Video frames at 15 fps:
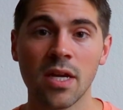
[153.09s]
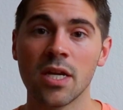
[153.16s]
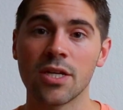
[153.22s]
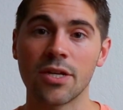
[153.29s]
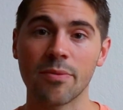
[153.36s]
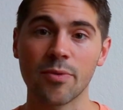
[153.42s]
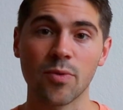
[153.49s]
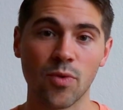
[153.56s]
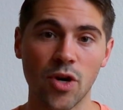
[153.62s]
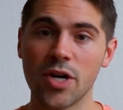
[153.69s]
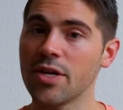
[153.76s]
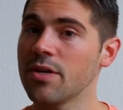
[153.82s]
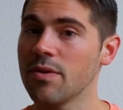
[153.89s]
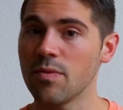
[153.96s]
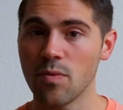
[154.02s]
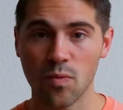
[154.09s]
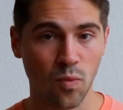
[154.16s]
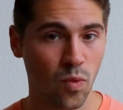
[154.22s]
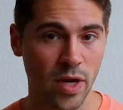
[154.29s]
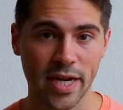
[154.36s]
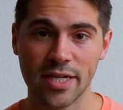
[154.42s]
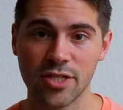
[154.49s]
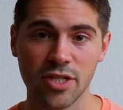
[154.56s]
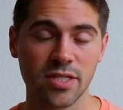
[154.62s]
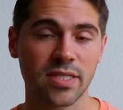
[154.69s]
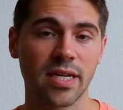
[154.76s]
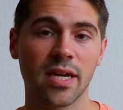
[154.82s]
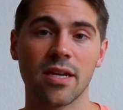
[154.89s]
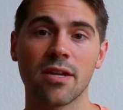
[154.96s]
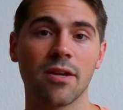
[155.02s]
Number 1, what I just
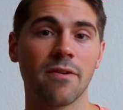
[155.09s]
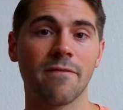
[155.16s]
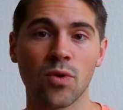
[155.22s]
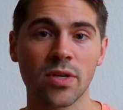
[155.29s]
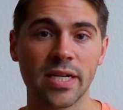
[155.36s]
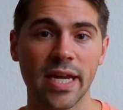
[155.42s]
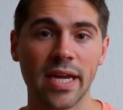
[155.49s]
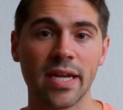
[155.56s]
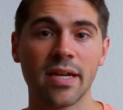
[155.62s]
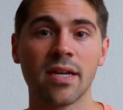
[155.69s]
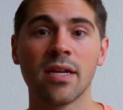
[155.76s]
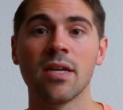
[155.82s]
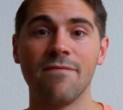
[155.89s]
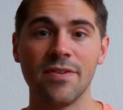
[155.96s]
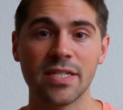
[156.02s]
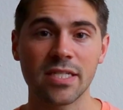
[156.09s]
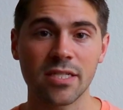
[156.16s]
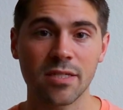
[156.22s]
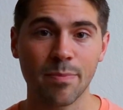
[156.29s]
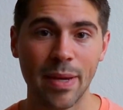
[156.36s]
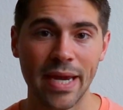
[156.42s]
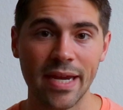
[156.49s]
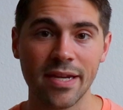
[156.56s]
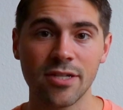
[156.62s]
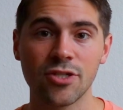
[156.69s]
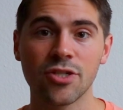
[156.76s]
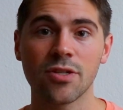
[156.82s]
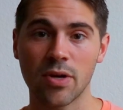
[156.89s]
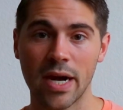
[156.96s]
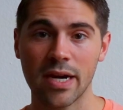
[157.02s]
said, 4-day visits
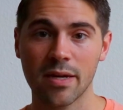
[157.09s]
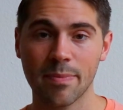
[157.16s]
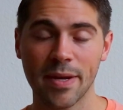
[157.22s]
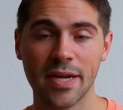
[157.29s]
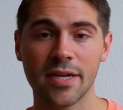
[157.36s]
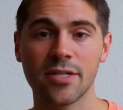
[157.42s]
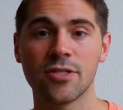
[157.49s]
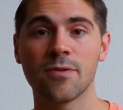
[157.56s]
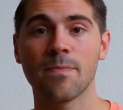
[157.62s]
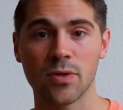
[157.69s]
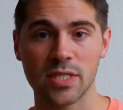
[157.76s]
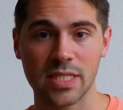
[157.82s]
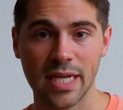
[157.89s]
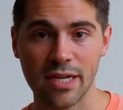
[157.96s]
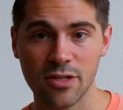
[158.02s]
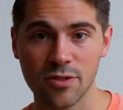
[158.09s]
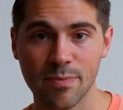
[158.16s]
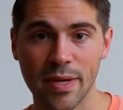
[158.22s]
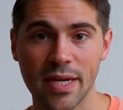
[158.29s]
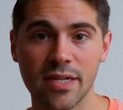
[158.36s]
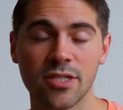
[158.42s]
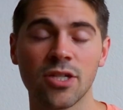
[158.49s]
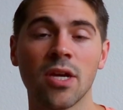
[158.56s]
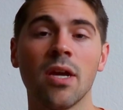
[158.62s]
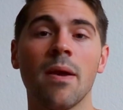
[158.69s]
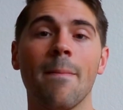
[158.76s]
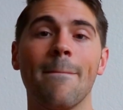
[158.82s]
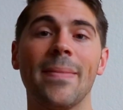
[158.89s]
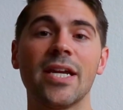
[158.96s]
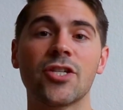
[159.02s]
page, product page, or sales page.
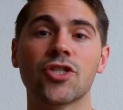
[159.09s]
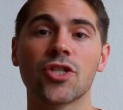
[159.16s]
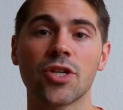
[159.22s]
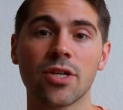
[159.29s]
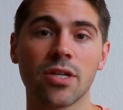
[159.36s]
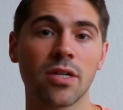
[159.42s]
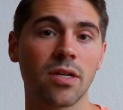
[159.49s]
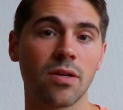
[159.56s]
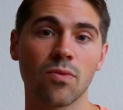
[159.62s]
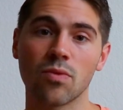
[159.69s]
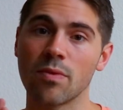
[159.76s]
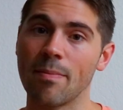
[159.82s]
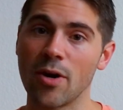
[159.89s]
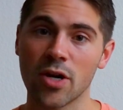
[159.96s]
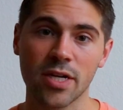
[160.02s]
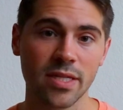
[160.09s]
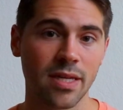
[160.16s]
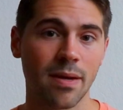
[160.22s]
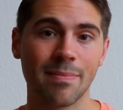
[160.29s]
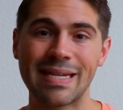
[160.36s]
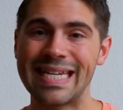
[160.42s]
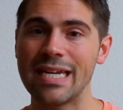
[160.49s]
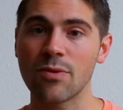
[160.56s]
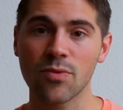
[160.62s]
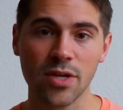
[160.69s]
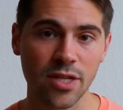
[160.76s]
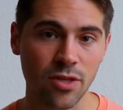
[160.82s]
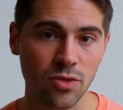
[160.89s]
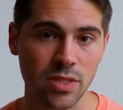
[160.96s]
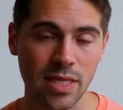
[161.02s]
Make sure, remarket them, get rid
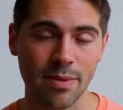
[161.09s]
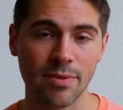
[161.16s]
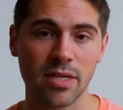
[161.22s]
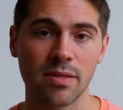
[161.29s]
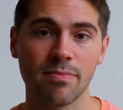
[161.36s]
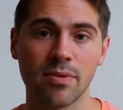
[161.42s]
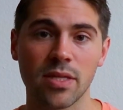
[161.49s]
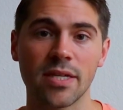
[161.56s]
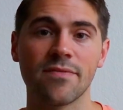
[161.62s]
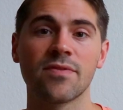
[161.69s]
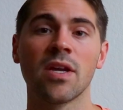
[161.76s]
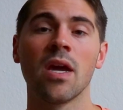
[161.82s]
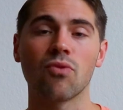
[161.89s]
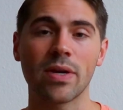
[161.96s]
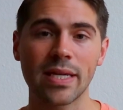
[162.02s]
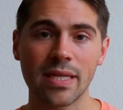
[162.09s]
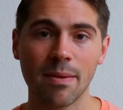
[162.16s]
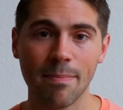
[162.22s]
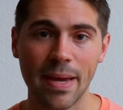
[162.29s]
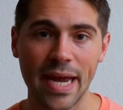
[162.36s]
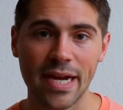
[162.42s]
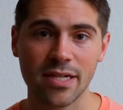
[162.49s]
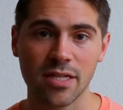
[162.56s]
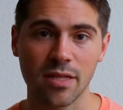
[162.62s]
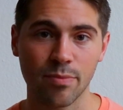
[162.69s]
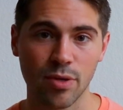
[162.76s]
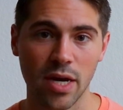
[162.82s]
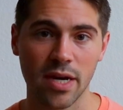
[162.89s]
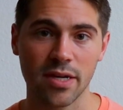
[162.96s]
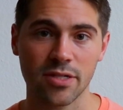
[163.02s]
of those limiting beliefs, bring them back to the
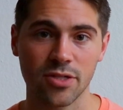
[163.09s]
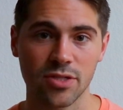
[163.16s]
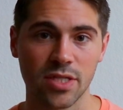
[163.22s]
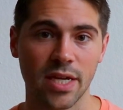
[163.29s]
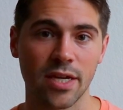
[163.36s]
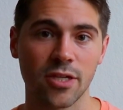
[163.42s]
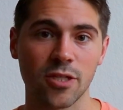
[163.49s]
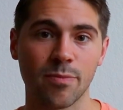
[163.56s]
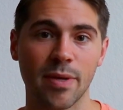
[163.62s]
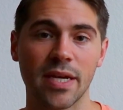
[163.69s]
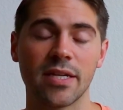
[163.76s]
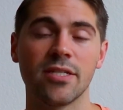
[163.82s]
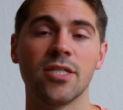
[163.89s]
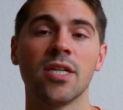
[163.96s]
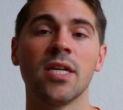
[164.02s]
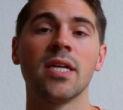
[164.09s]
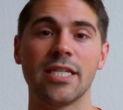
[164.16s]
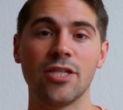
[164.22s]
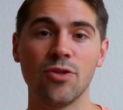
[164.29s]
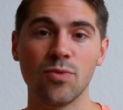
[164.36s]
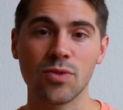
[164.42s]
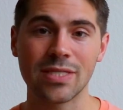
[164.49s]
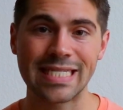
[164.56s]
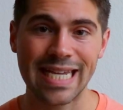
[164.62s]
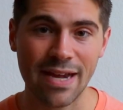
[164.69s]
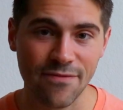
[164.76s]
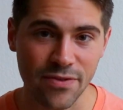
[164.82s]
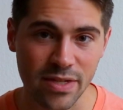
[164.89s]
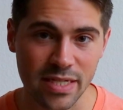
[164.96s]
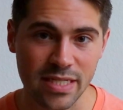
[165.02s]
product or sales page, and you will
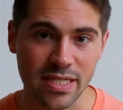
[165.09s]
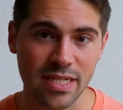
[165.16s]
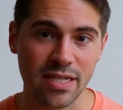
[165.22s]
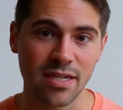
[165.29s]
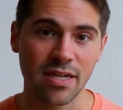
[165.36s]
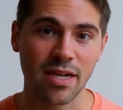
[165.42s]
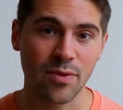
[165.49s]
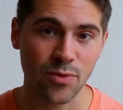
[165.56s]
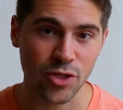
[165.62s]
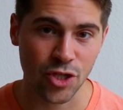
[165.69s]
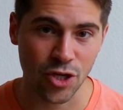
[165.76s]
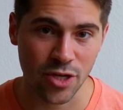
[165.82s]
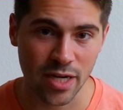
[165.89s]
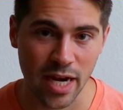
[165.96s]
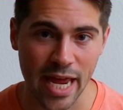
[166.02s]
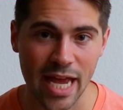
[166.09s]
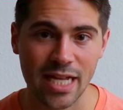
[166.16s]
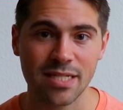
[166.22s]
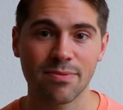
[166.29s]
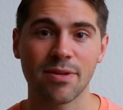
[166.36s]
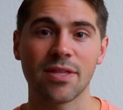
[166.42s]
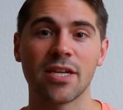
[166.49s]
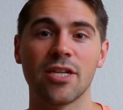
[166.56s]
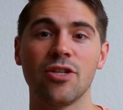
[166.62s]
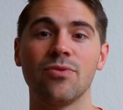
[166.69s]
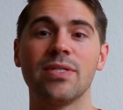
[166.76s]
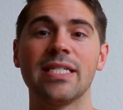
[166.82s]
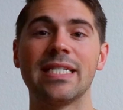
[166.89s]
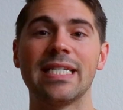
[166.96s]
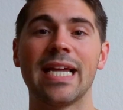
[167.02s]
definitely see a return on ad spend that you
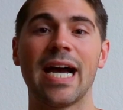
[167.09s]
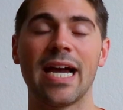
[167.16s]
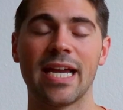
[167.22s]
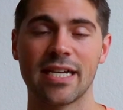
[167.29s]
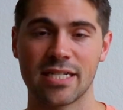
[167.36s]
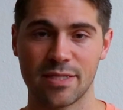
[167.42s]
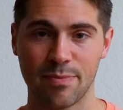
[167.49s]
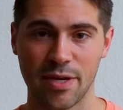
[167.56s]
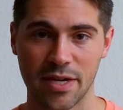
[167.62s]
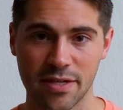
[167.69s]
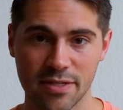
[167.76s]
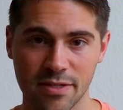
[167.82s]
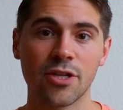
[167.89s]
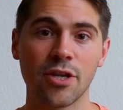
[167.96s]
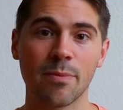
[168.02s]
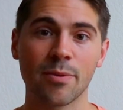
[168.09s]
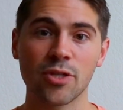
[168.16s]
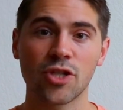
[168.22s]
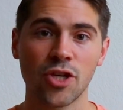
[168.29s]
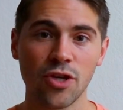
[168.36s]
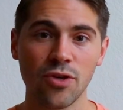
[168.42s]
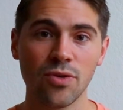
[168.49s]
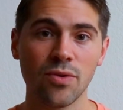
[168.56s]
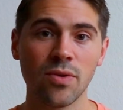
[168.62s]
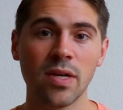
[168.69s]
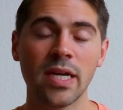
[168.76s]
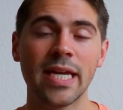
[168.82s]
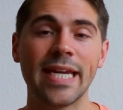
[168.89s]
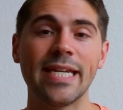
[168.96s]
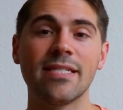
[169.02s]
did not expect. Number
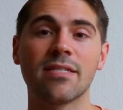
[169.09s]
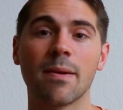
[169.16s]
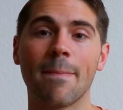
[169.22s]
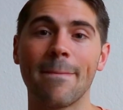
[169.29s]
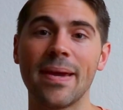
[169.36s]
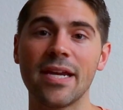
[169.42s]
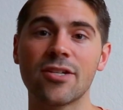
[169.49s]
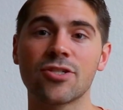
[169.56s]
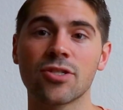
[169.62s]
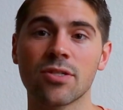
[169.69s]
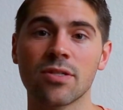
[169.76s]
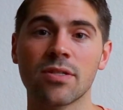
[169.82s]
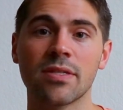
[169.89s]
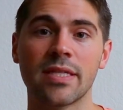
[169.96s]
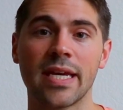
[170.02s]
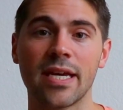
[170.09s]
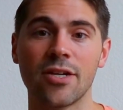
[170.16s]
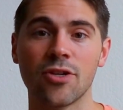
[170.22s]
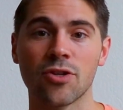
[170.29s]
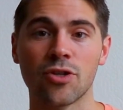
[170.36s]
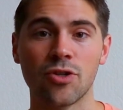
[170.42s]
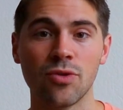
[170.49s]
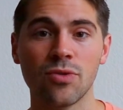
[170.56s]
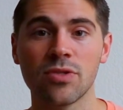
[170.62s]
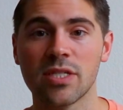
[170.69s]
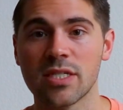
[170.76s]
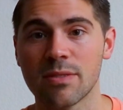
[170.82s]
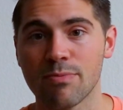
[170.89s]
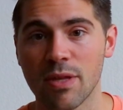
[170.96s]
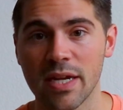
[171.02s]
2 is to make sure that your Google
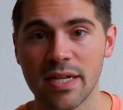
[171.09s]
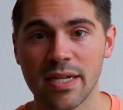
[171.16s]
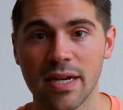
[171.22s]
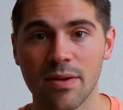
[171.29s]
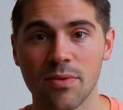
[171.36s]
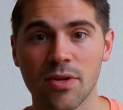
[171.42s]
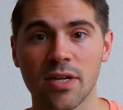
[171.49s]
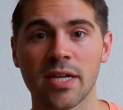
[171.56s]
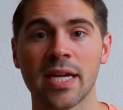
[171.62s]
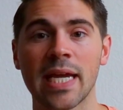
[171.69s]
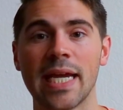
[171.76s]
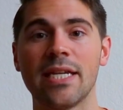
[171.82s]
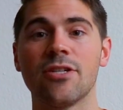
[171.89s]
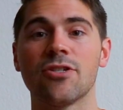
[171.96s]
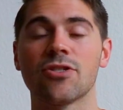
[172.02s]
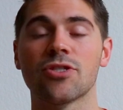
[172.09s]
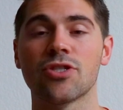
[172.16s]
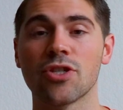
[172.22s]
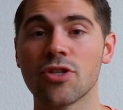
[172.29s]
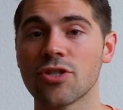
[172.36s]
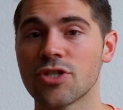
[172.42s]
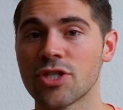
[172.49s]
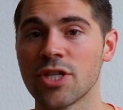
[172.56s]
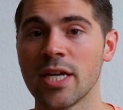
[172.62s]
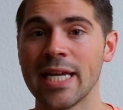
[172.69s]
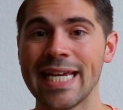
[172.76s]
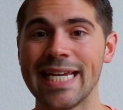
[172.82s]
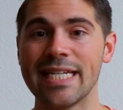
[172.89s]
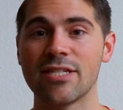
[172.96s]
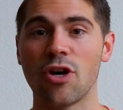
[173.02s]
Display Network and your search
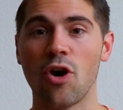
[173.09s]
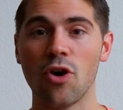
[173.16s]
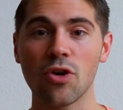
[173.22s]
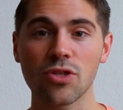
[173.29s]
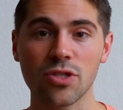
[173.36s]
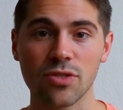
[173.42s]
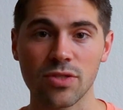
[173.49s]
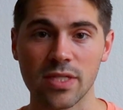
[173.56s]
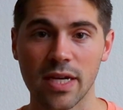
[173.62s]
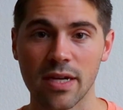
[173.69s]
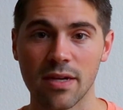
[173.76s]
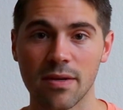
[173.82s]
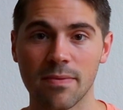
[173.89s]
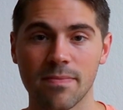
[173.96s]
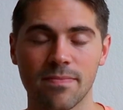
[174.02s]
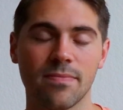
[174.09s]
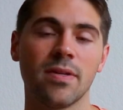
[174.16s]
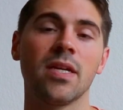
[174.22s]
is also set up.